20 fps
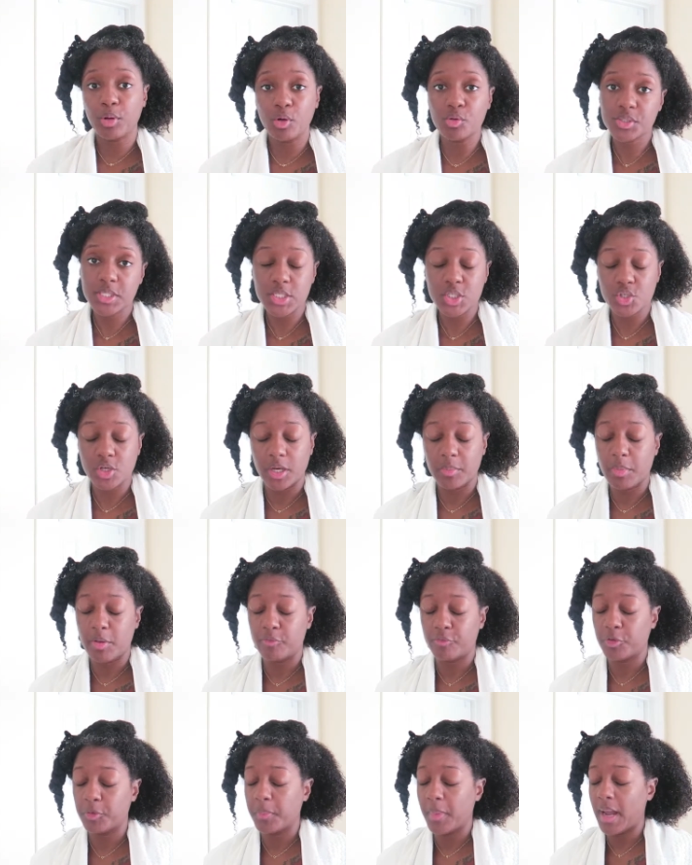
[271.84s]
protein
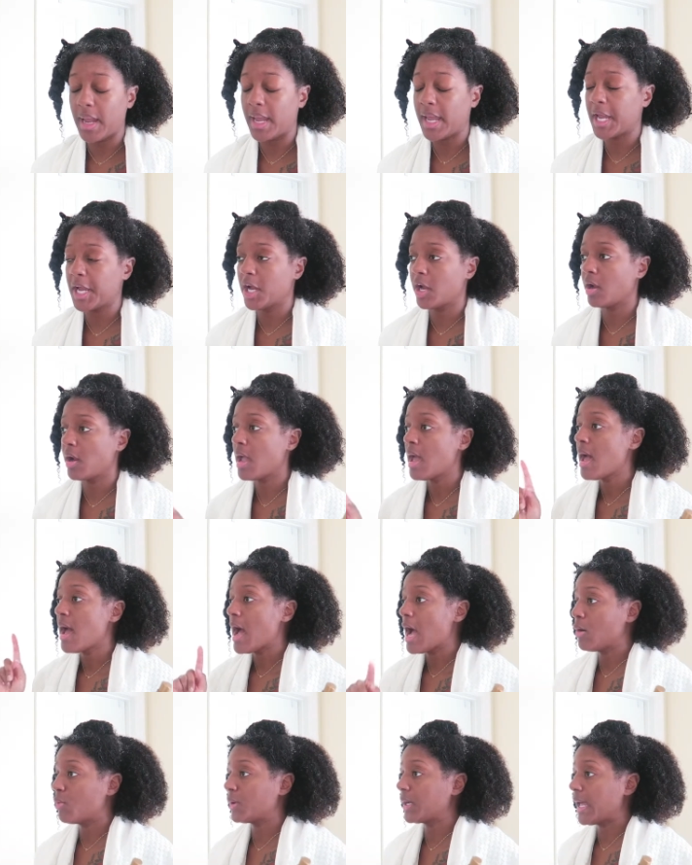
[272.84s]
treatment from my hair.
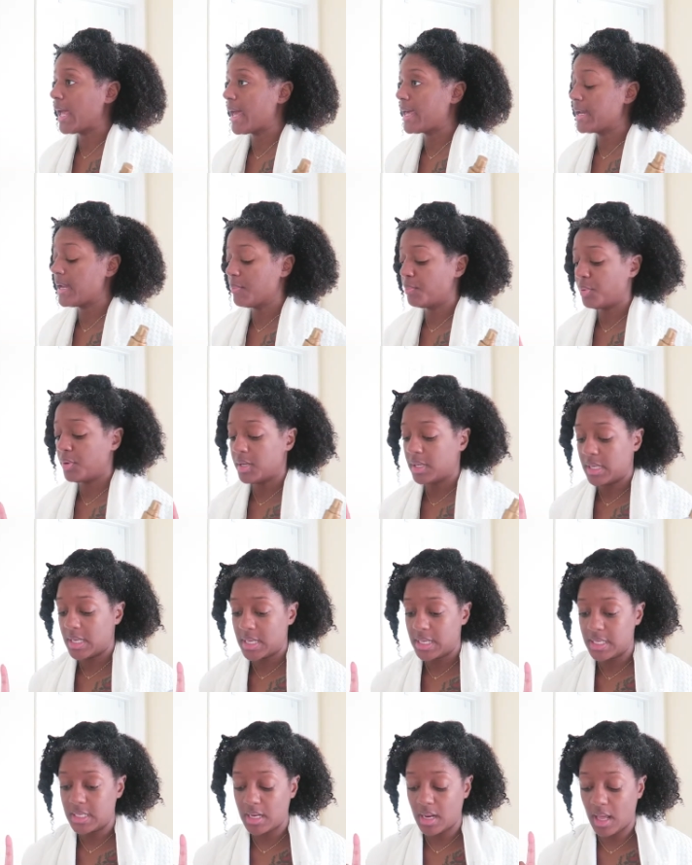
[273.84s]
I went ahead and put
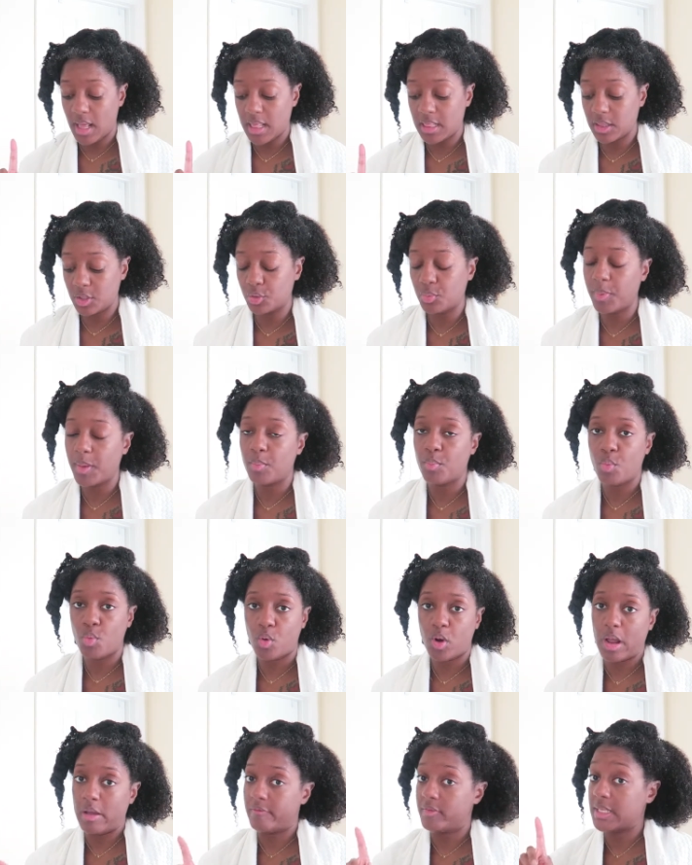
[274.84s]
in a little bit
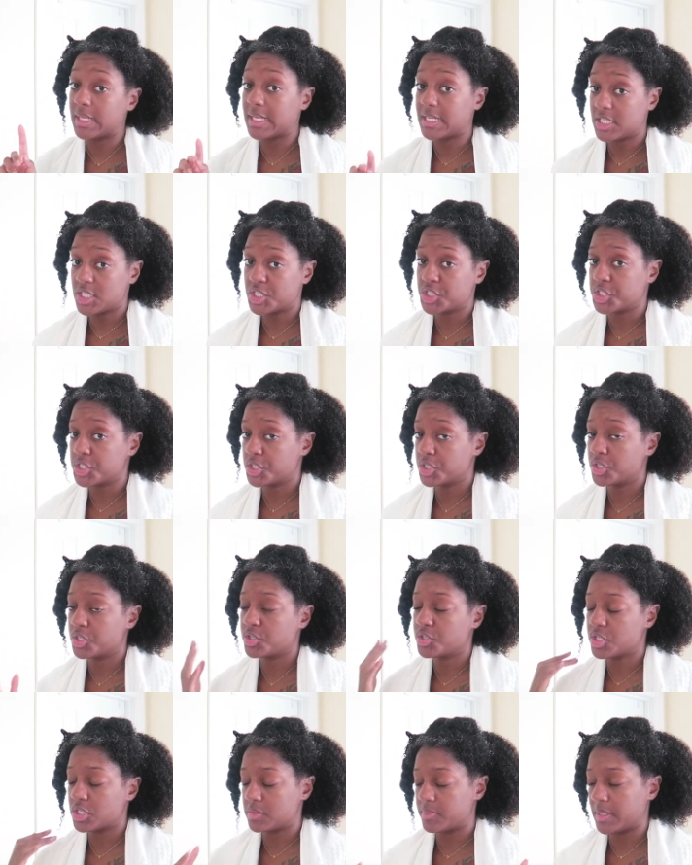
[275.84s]
more of the
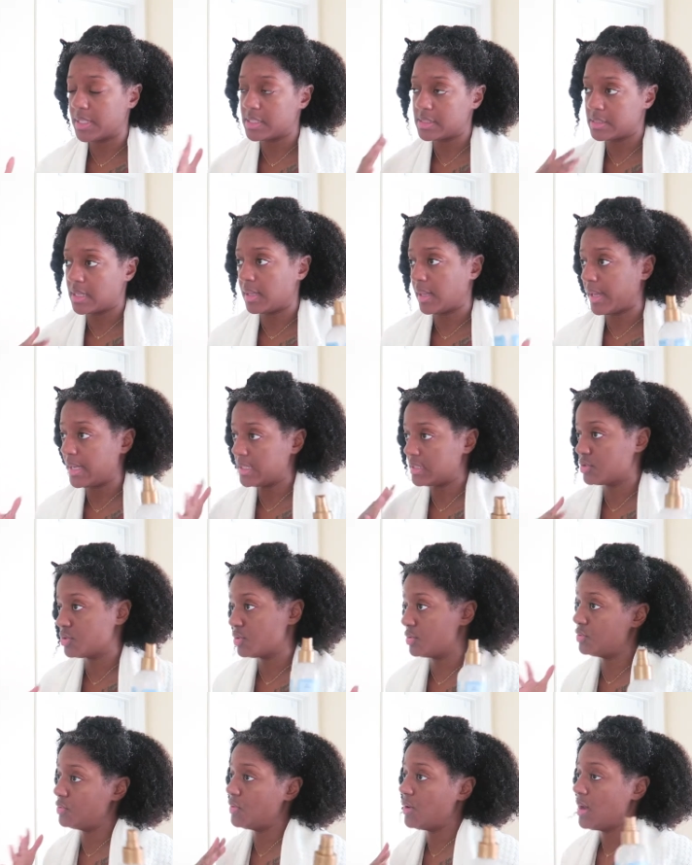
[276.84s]
conditioner just because I like
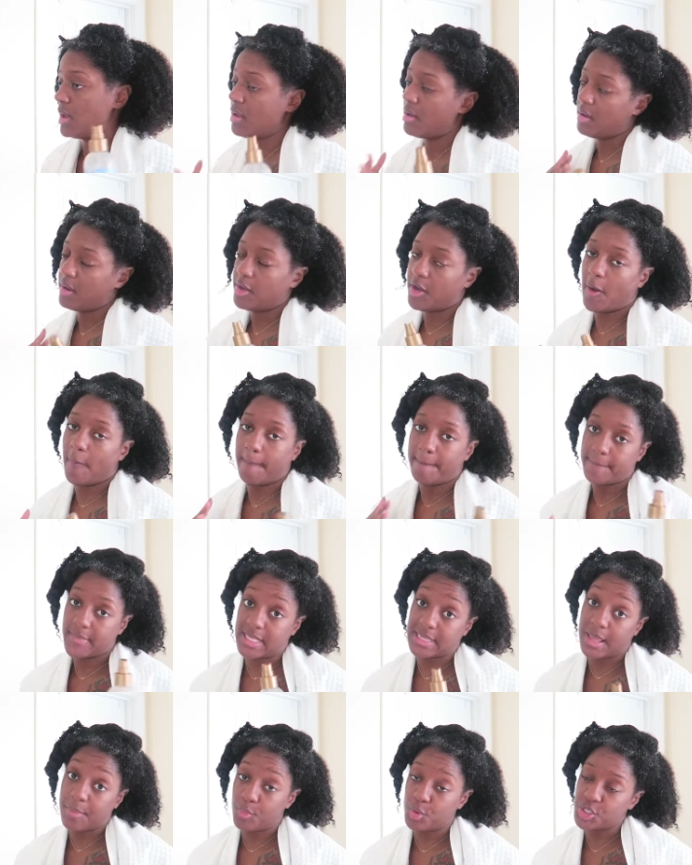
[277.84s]
to, you know,
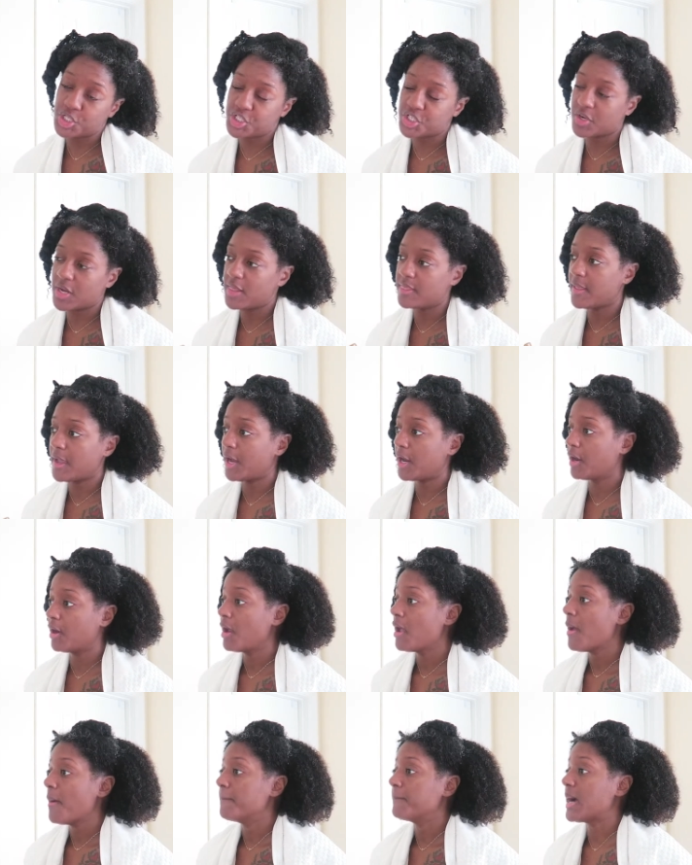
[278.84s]
get that moisture in
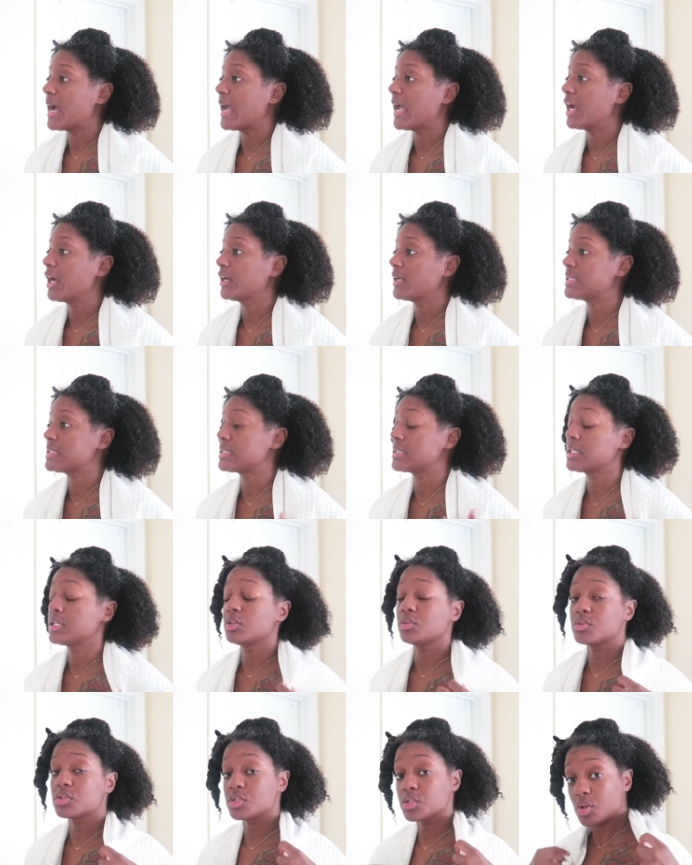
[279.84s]
there. My hair is
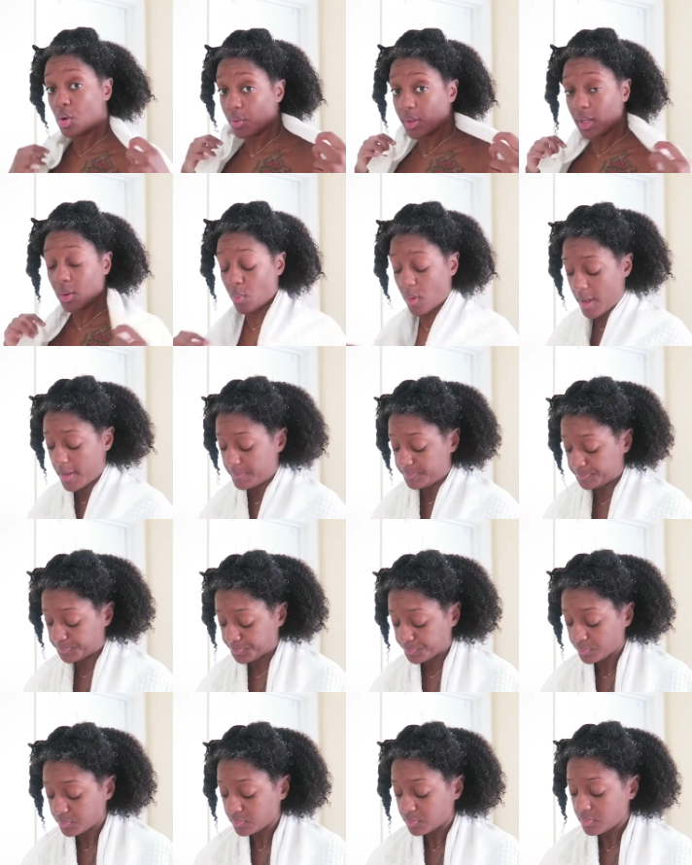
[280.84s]
still soaking wet.
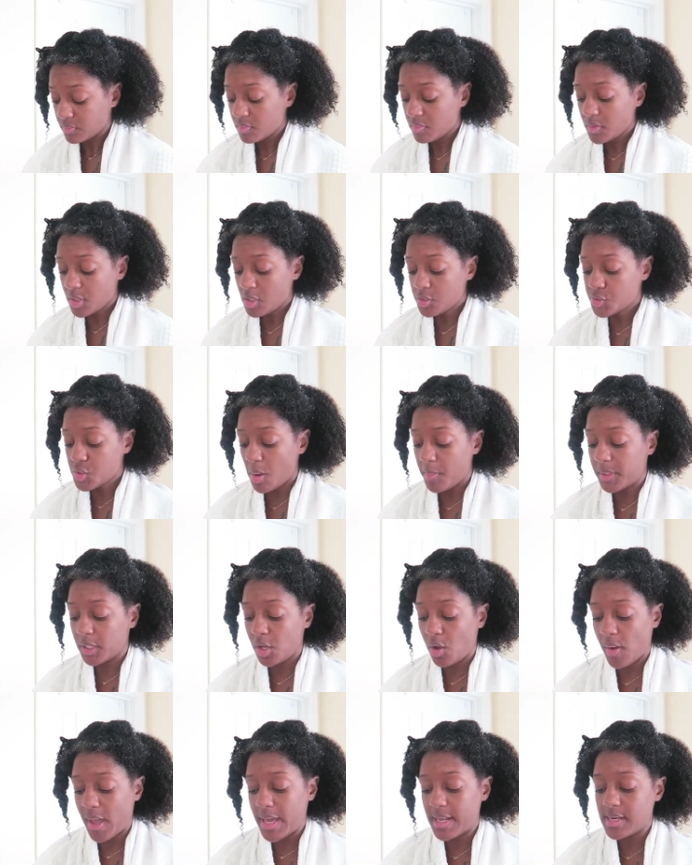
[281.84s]
So I'm gonna
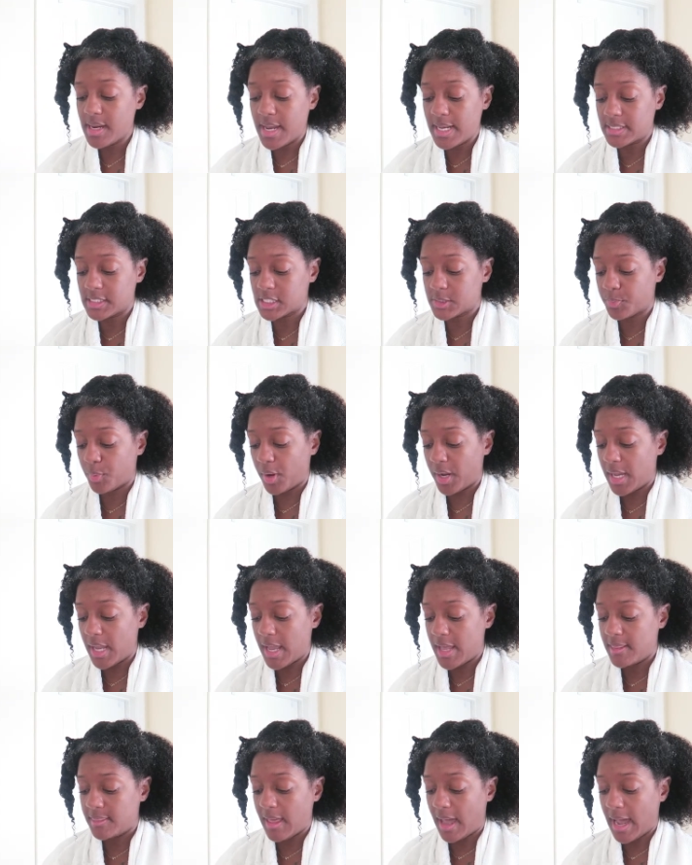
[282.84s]
go ahead and
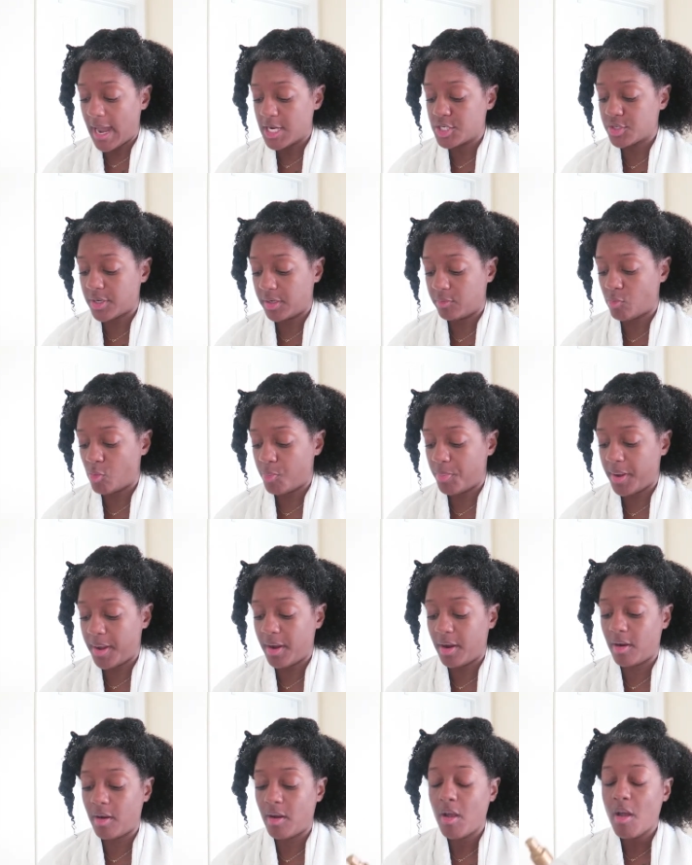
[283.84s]
spray in the Hydrate and
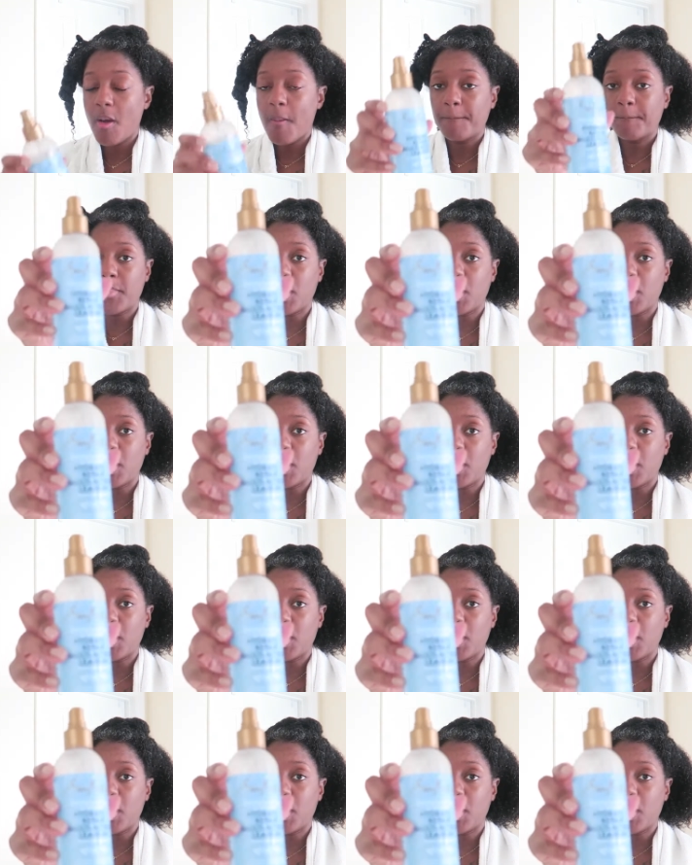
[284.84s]
Repair